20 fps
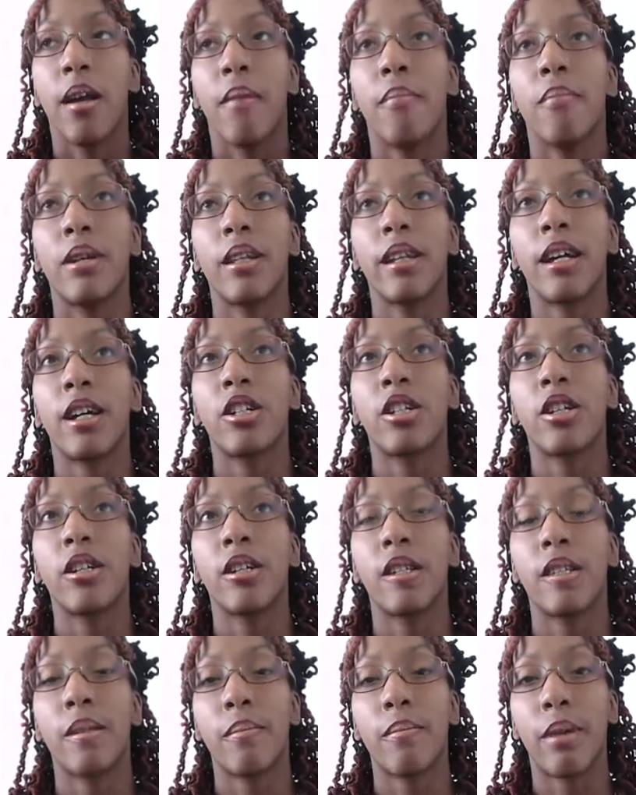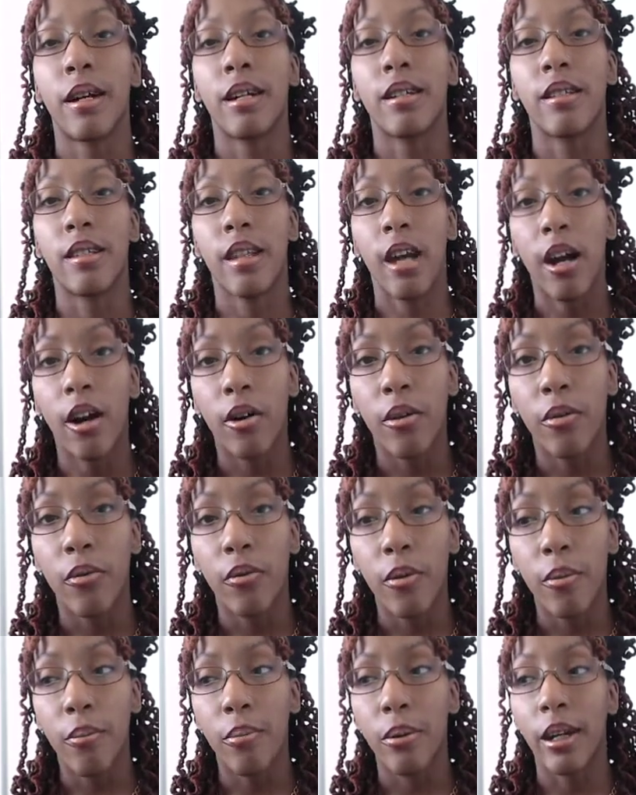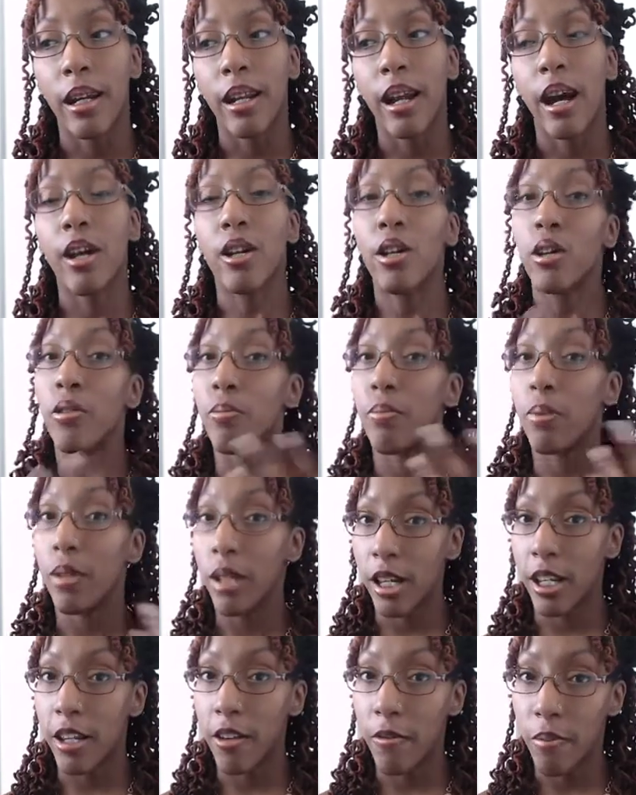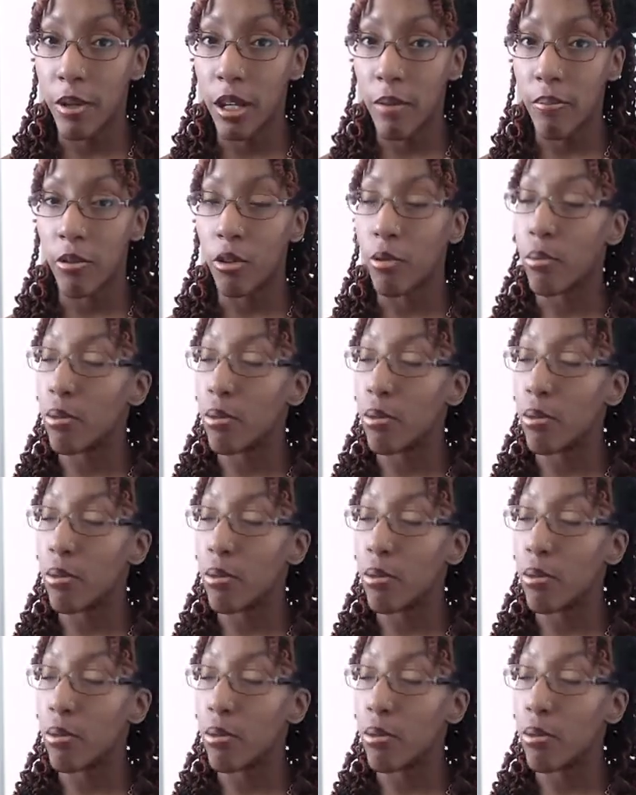But not just myself, but I know plenty of people,